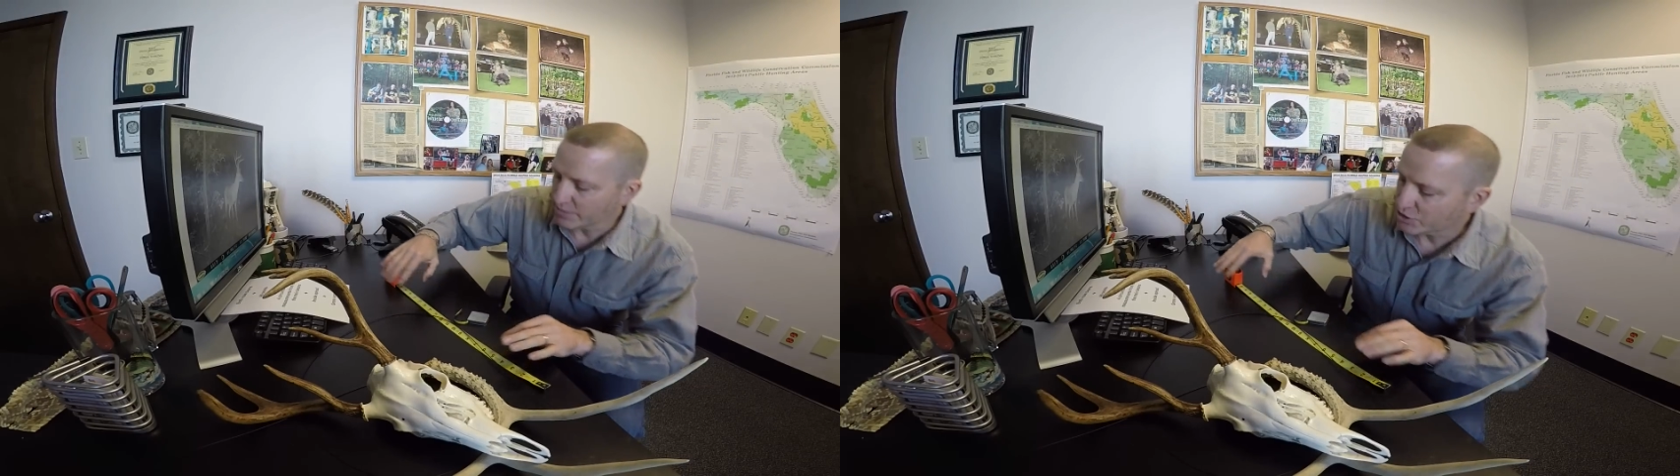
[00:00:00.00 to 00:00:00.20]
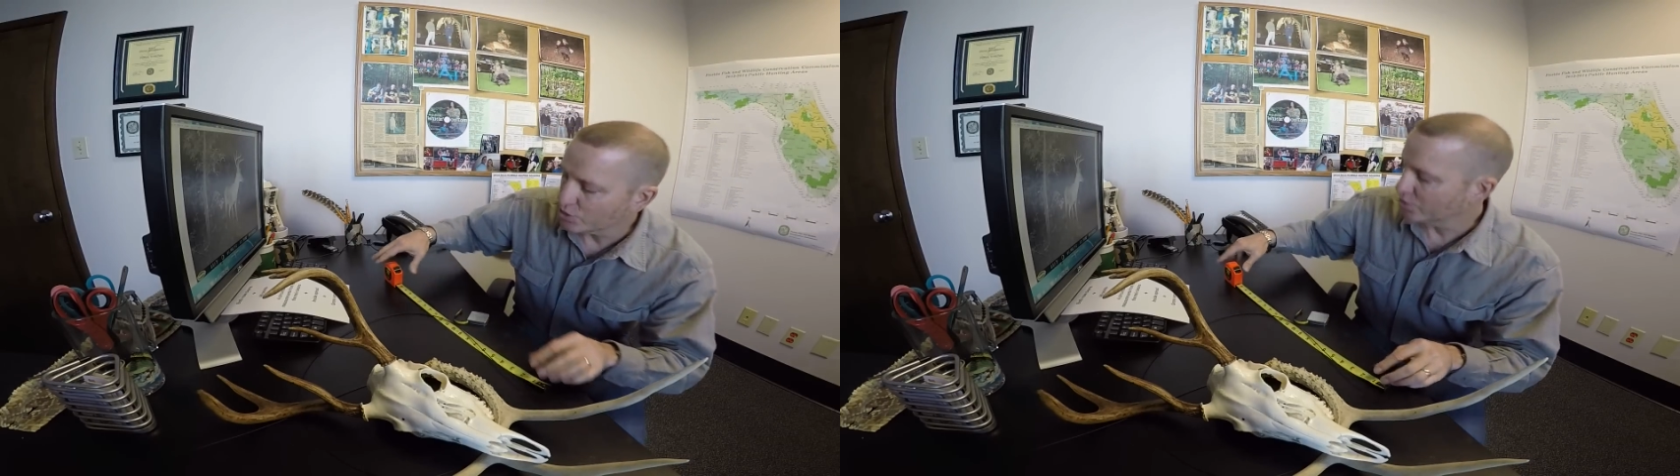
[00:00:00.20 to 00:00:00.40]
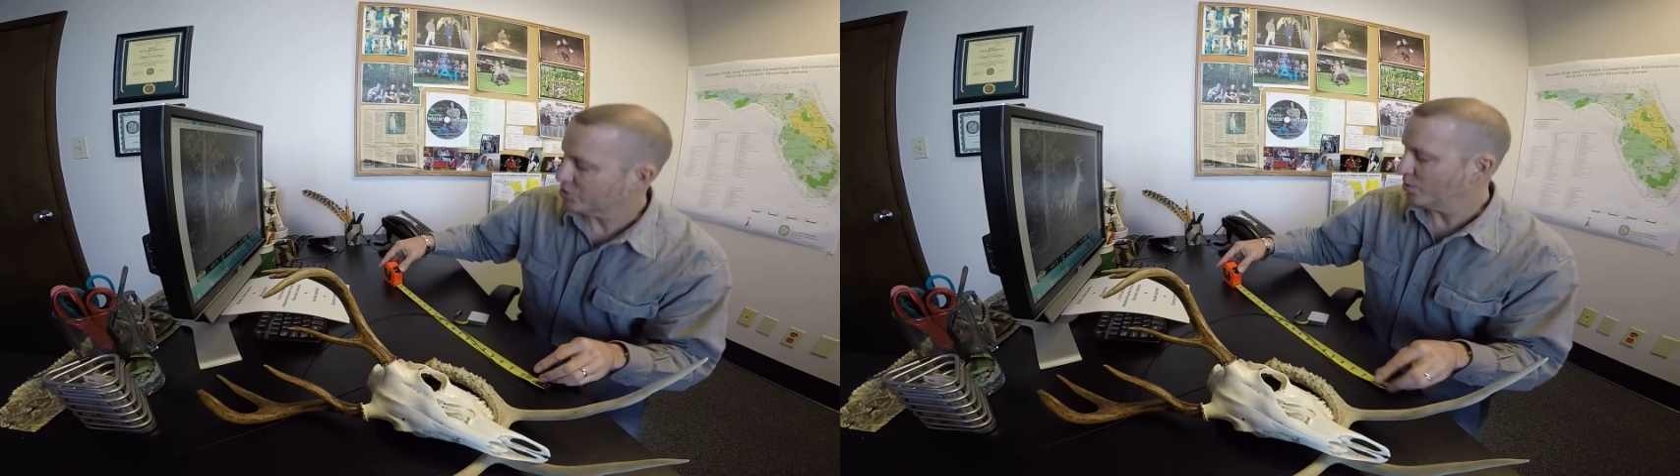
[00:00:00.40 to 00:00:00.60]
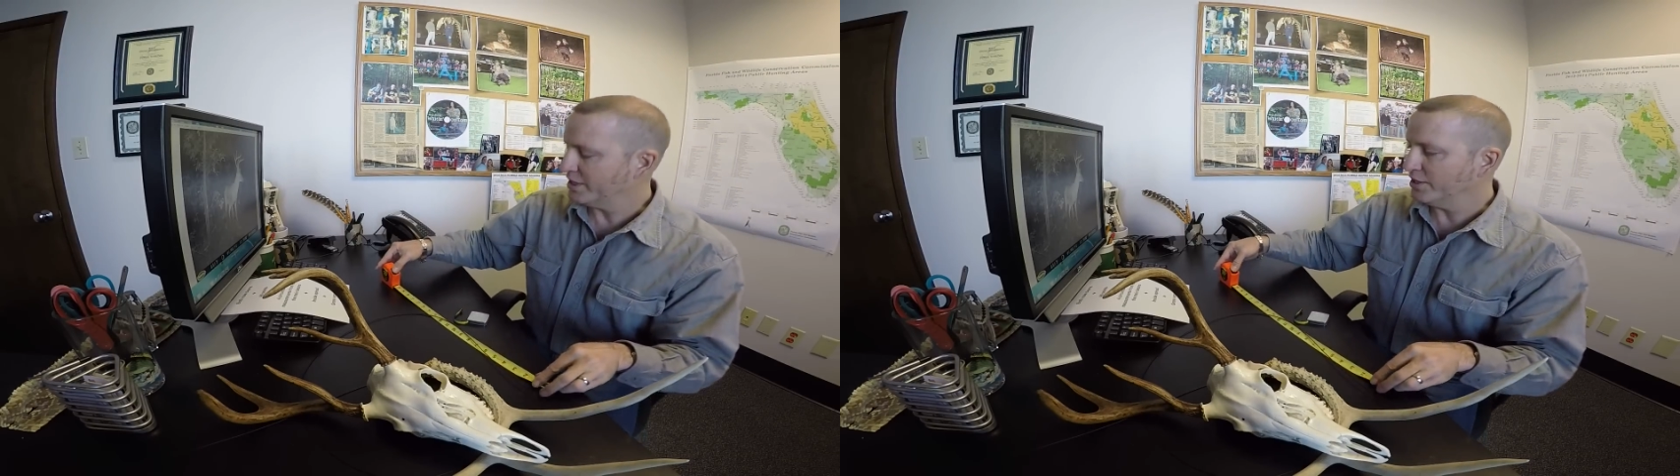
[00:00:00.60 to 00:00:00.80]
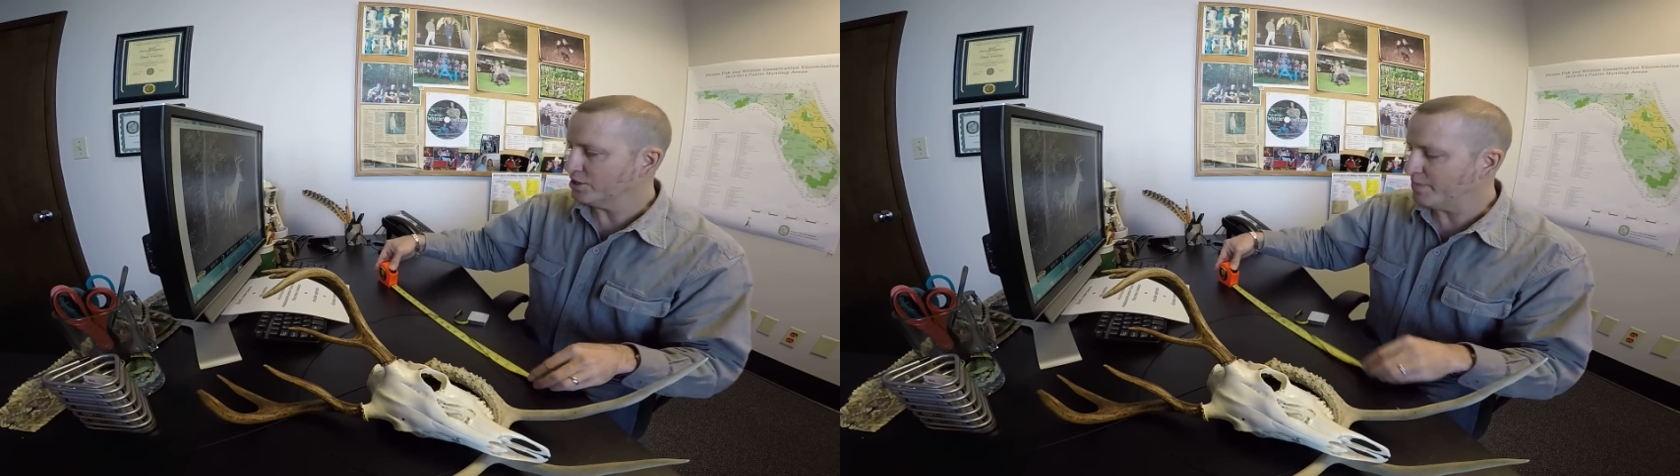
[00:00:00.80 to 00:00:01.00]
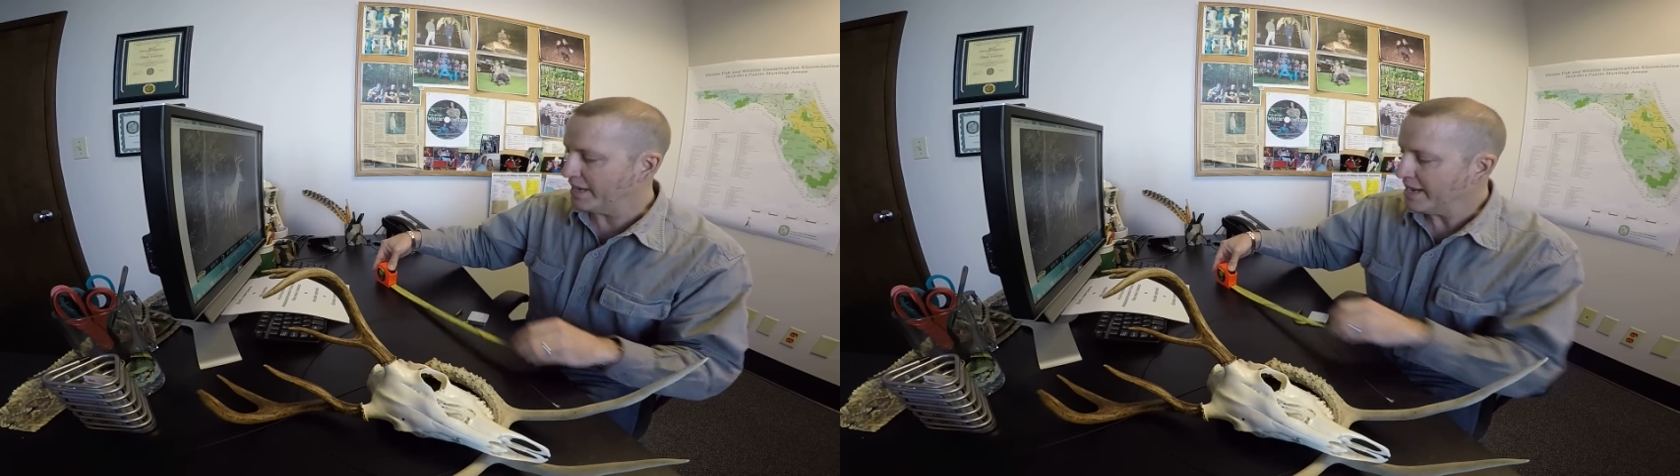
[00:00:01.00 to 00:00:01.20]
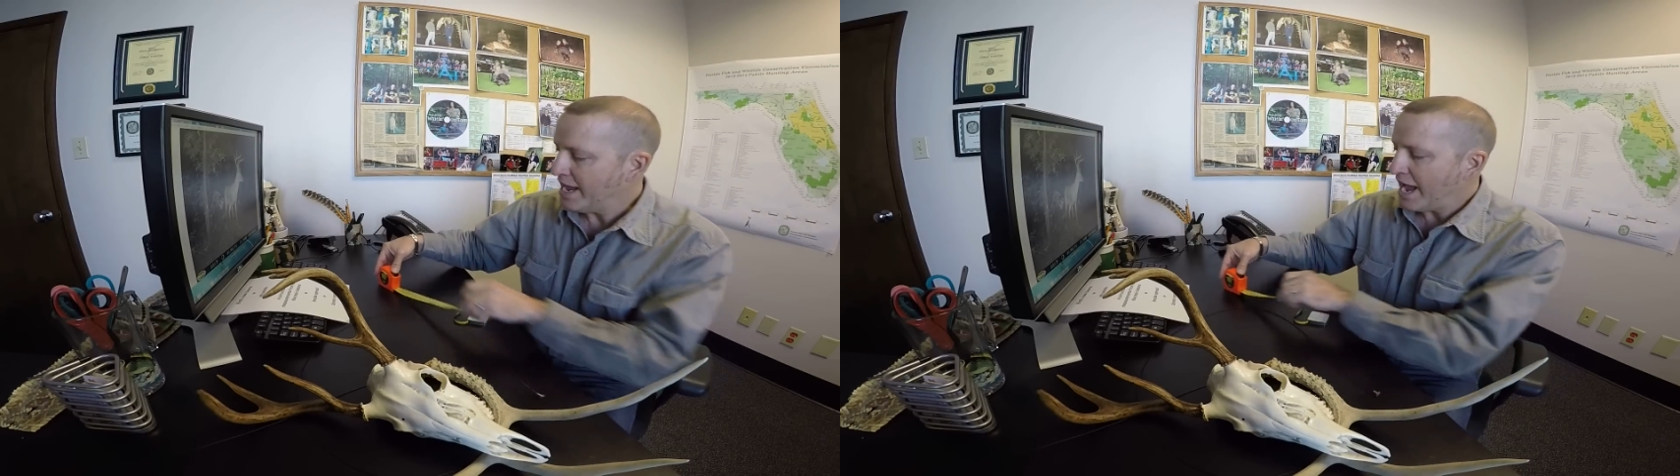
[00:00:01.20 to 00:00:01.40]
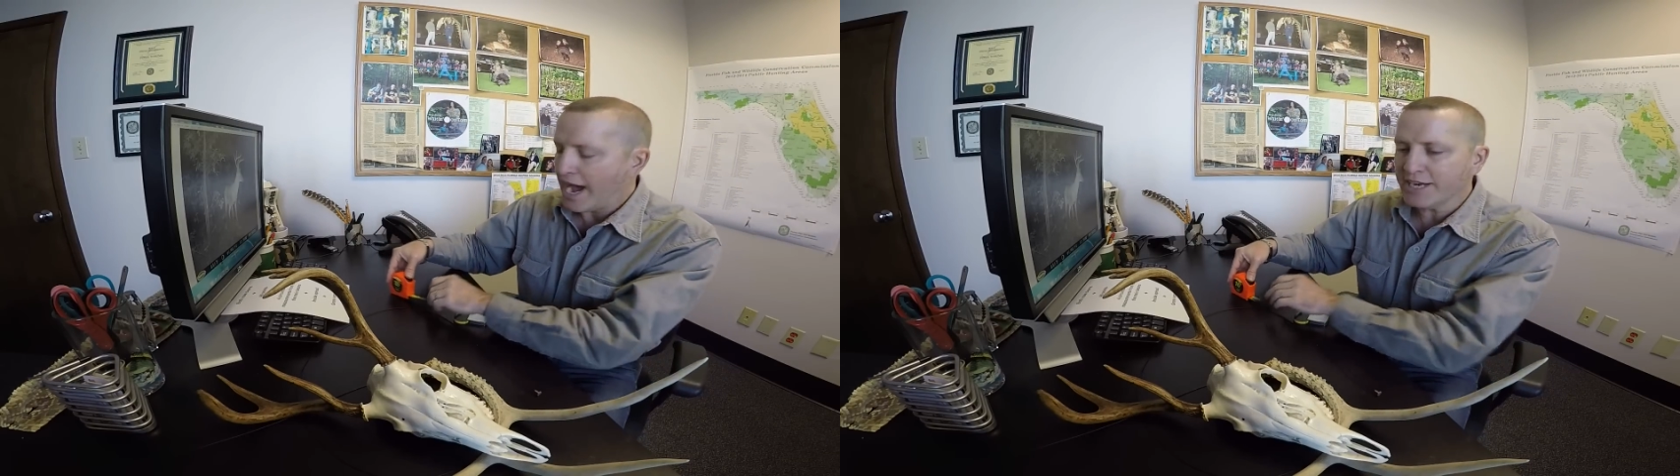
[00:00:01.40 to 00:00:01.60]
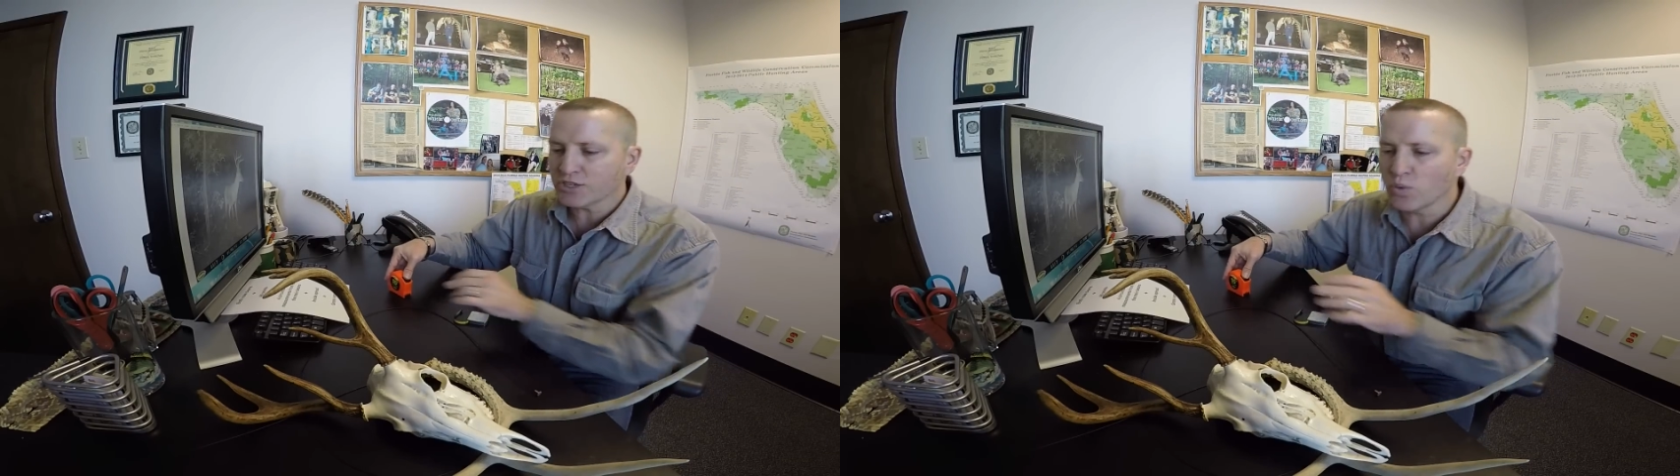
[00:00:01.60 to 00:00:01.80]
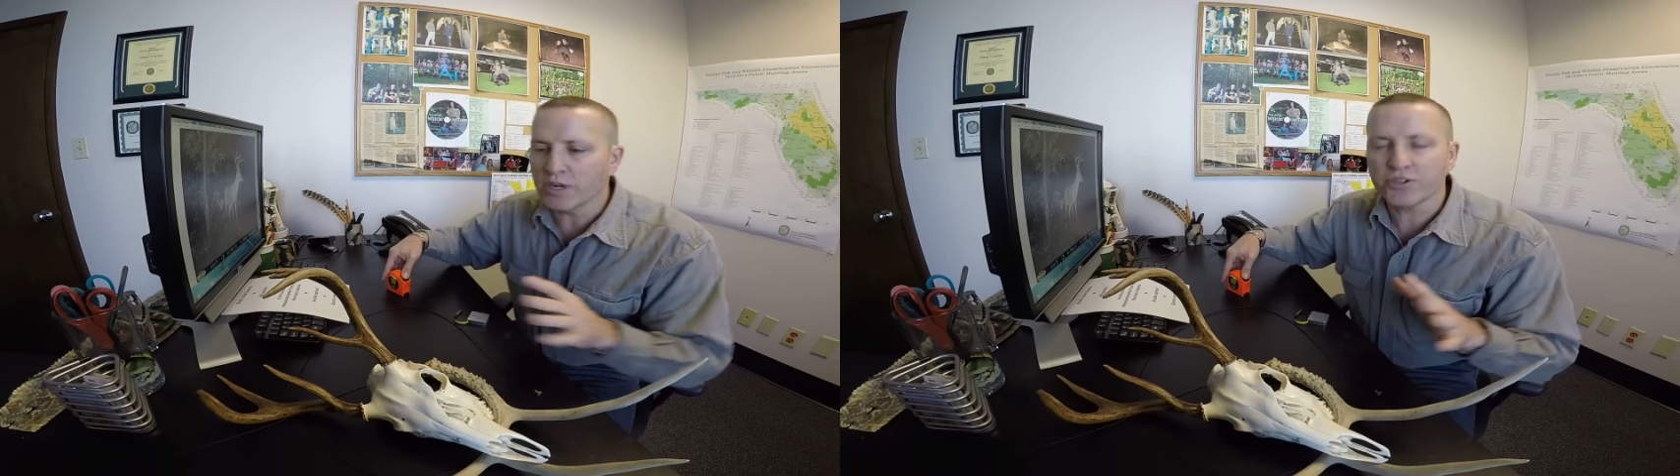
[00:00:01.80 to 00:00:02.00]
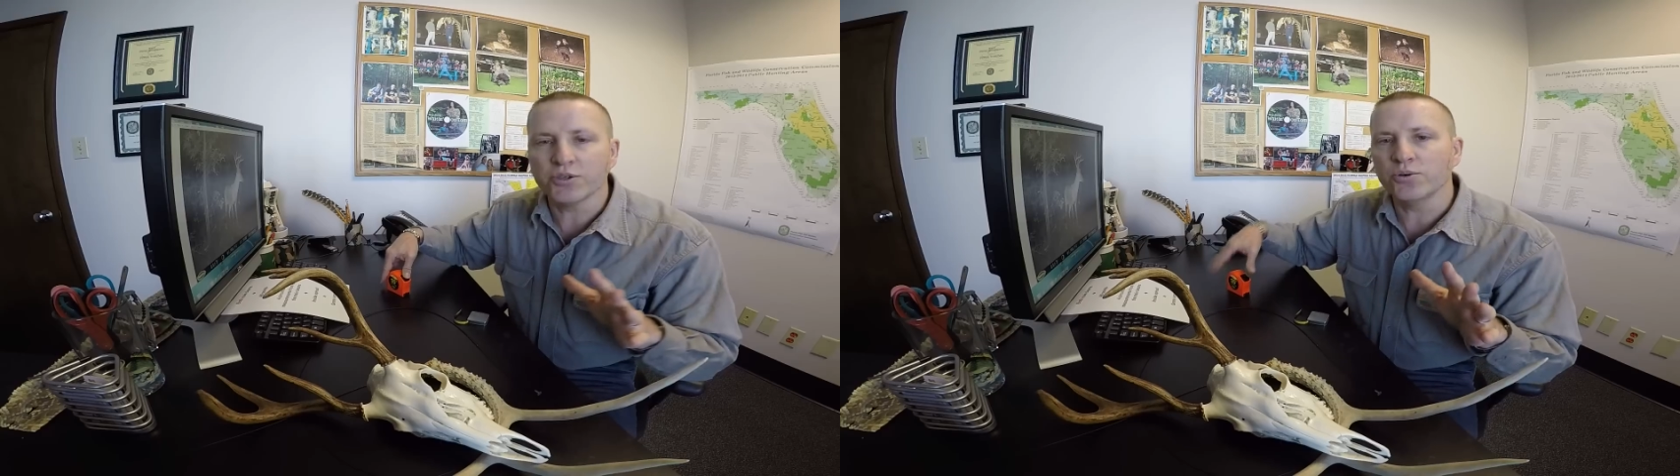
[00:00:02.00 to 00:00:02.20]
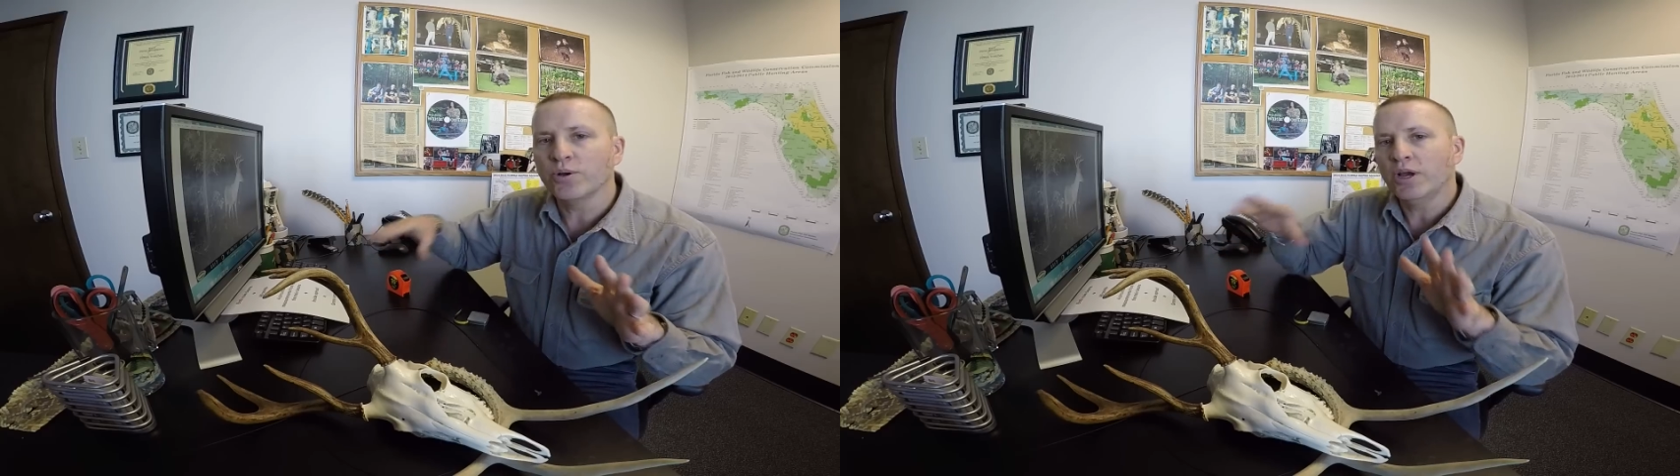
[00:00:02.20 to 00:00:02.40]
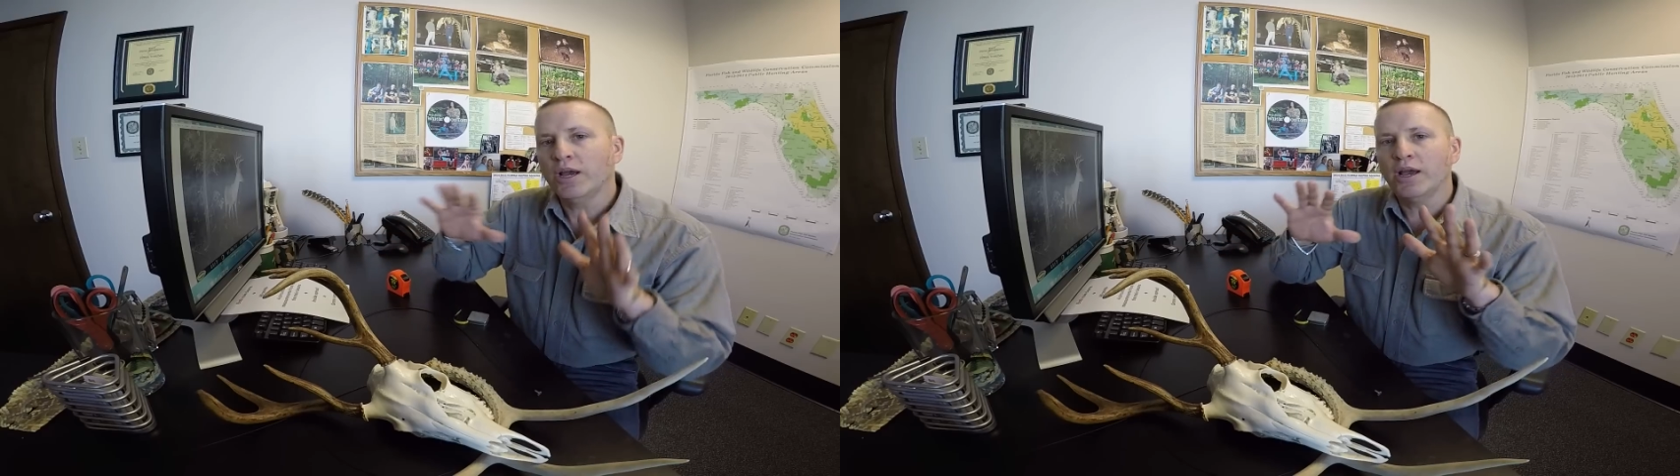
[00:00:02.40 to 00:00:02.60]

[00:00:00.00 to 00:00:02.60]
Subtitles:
of the tools that we use. But I just wanted to